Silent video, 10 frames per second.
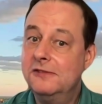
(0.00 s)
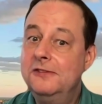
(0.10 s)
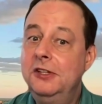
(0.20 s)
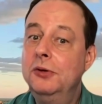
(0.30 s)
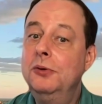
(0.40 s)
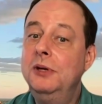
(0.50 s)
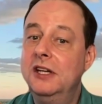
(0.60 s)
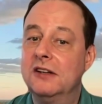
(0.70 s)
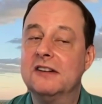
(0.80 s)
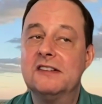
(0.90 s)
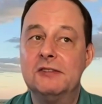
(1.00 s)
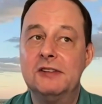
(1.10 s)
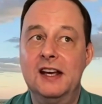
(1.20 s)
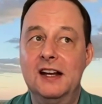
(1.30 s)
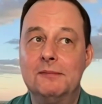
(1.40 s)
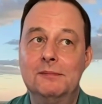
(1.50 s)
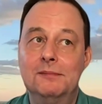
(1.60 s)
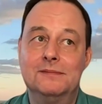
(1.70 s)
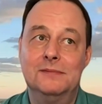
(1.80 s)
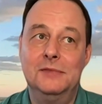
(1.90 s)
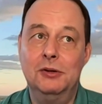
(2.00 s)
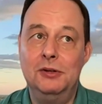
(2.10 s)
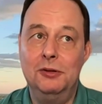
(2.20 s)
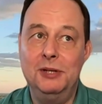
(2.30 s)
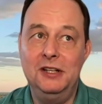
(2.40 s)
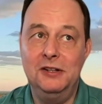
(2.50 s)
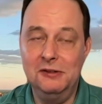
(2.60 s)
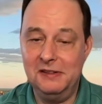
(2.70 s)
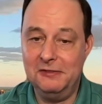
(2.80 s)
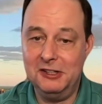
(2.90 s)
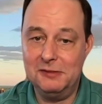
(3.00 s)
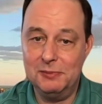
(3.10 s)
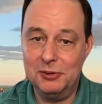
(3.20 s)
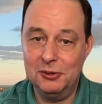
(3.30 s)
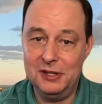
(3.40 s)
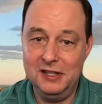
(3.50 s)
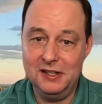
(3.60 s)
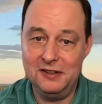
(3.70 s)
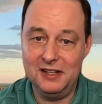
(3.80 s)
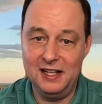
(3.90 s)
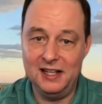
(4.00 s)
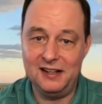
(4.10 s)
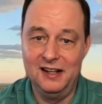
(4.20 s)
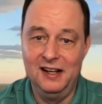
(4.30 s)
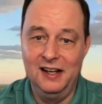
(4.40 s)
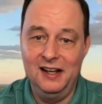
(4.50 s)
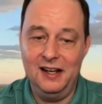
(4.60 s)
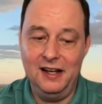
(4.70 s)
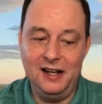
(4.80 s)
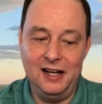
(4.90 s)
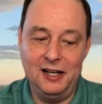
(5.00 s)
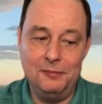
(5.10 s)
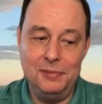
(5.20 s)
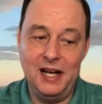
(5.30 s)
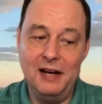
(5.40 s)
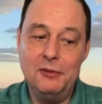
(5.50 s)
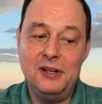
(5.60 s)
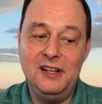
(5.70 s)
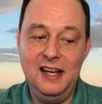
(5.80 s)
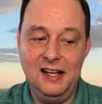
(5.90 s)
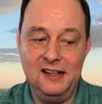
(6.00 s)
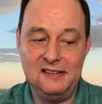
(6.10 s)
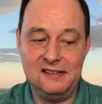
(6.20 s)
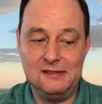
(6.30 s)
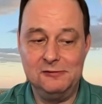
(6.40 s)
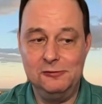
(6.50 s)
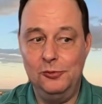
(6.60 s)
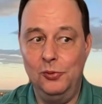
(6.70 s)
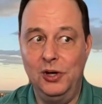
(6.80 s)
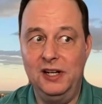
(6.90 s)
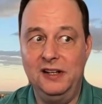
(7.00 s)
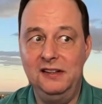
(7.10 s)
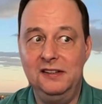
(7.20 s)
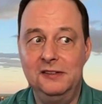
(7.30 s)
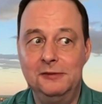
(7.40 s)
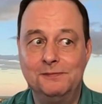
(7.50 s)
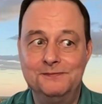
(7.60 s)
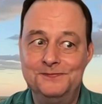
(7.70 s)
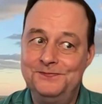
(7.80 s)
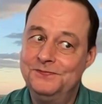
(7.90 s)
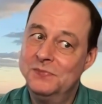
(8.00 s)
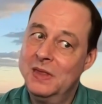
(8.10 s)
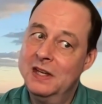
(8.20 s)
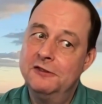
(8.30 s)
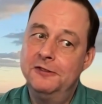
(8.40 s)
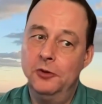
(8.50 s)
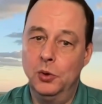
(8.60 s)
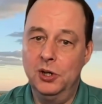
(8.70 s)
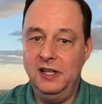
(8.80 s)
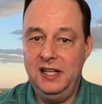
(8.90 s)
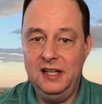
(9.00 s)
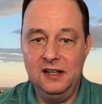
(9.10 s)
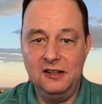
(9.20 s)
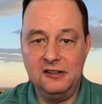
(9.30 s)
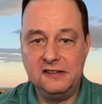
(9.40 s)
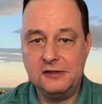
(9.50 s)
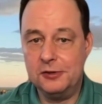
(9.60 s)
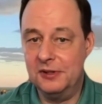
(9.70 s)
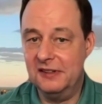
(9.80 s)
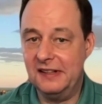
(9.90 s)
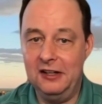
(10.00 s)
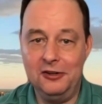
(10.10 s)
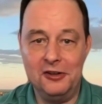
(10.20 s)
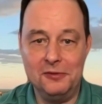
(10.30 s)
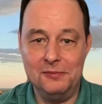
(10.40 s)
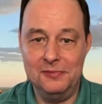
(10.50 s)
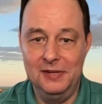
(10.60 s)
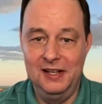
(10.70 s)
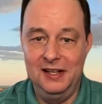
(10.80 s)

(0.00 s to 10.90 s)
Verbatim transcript: few years. And, and I'm no, nobody knows if it's been broken yet or not. Um, but I would guess one to four years, Shor's algorithm